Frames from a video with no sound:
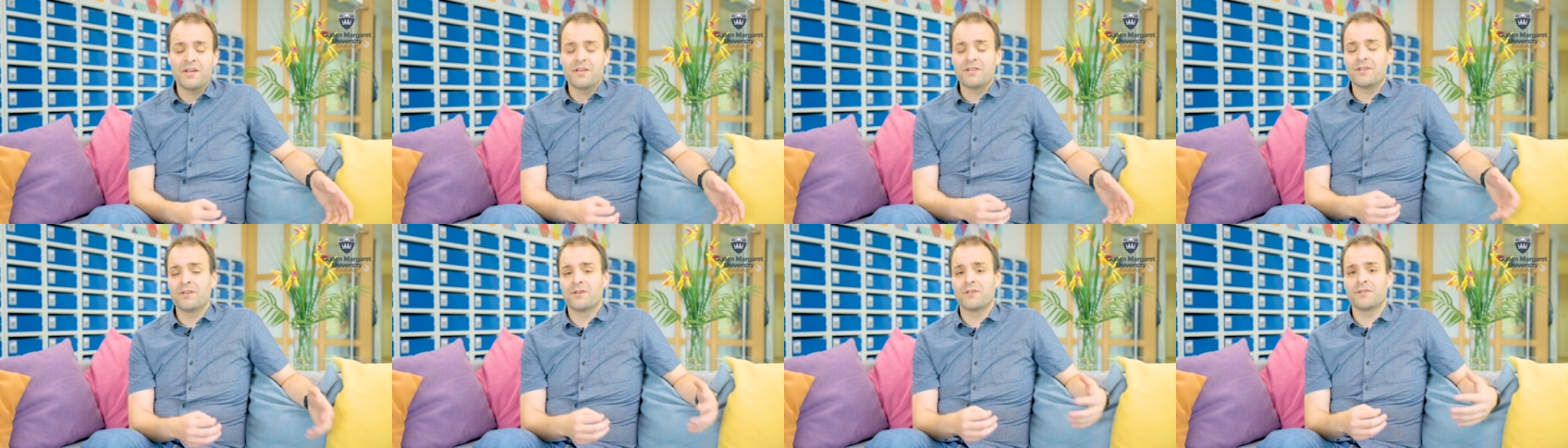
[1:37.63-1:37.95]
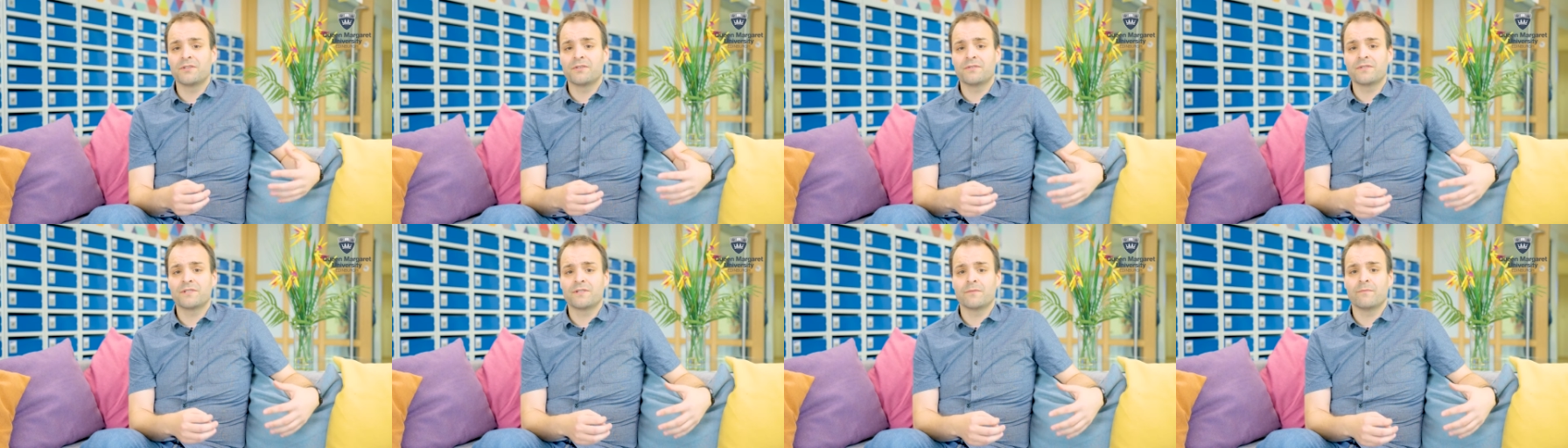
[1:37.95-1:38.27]
you
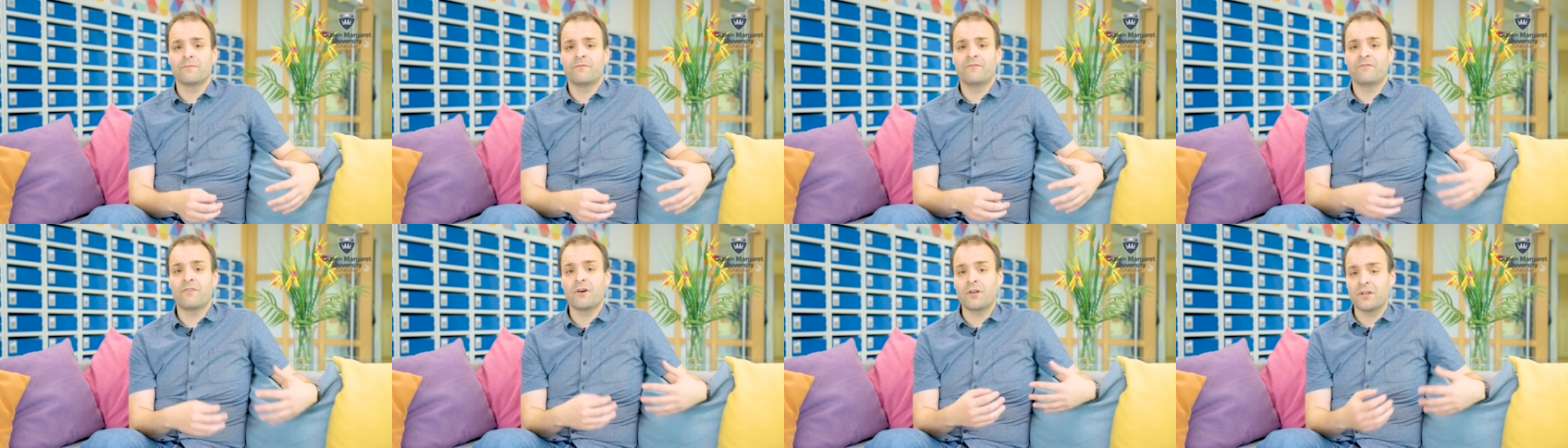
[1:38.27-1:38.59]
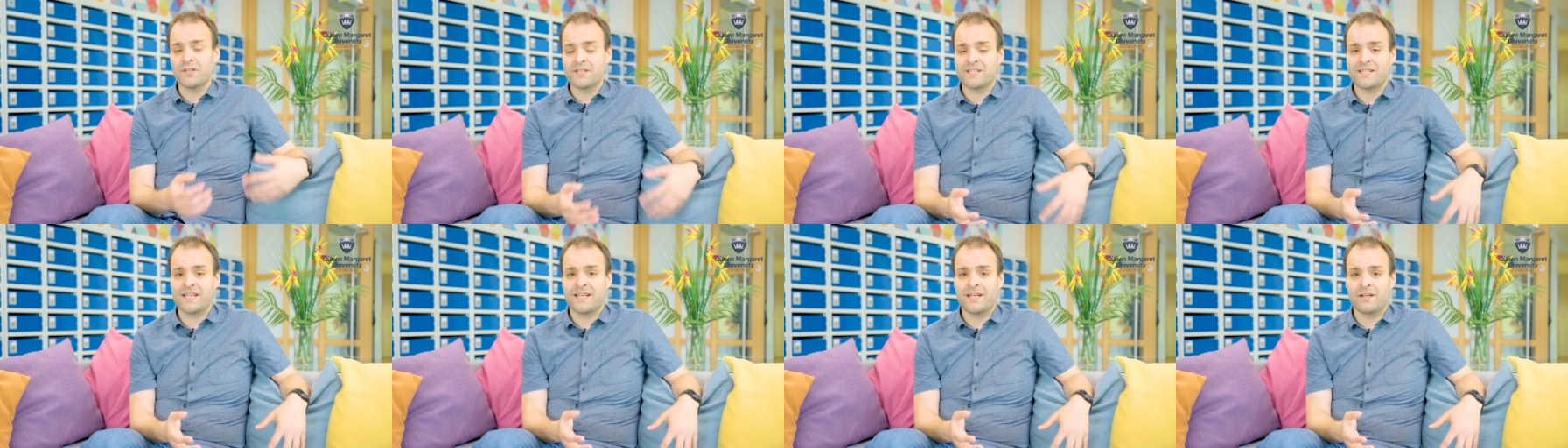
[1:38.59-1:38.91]
can do some
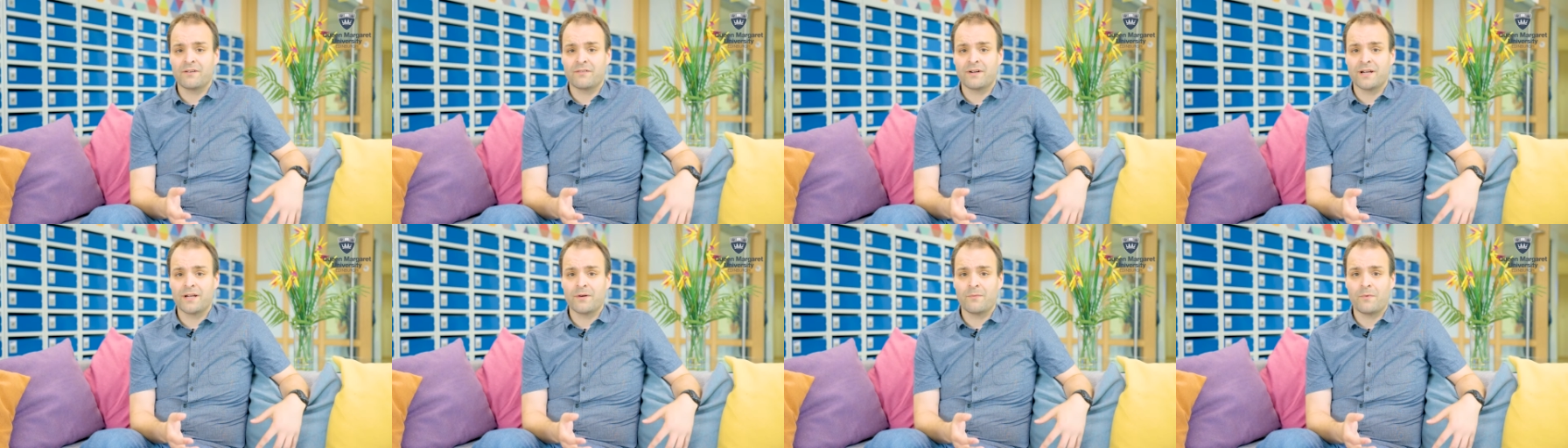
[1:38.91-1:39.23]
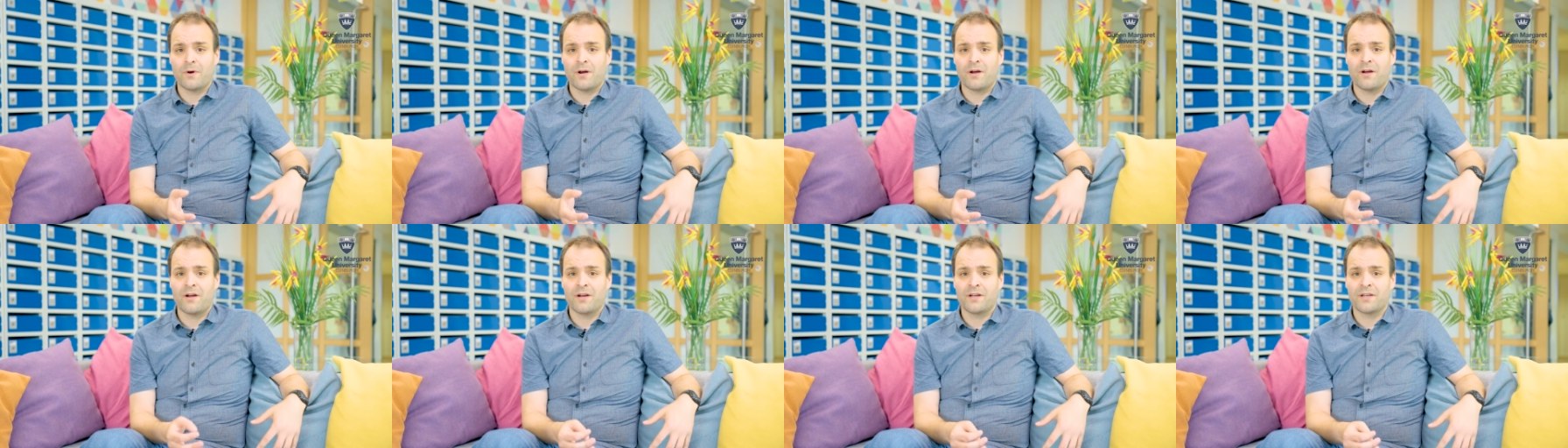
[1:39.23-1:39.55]
volunteering
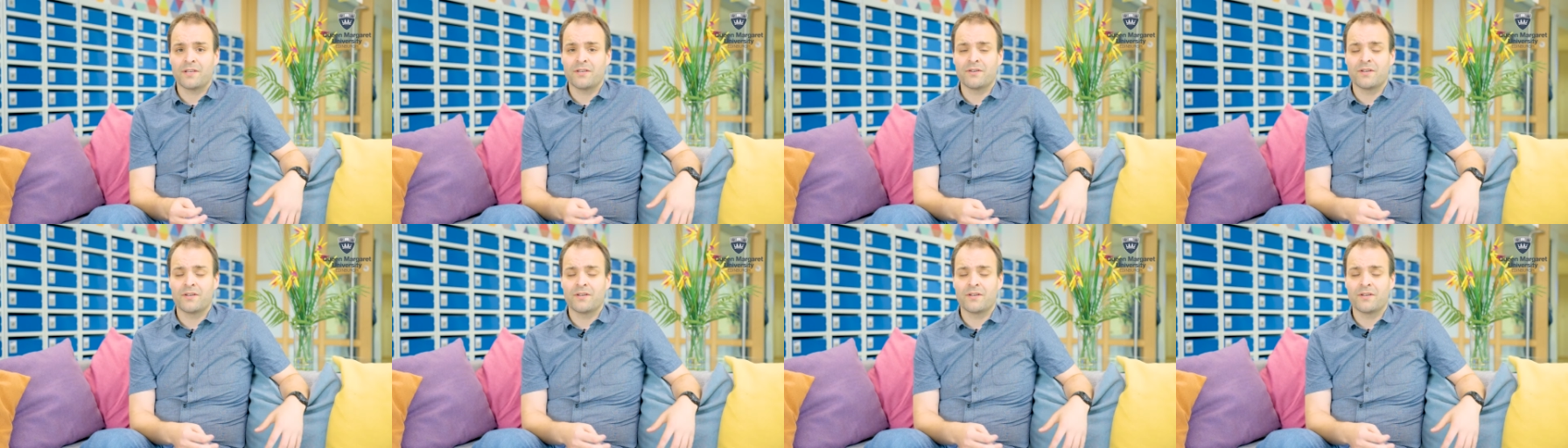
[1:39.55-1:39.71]
work,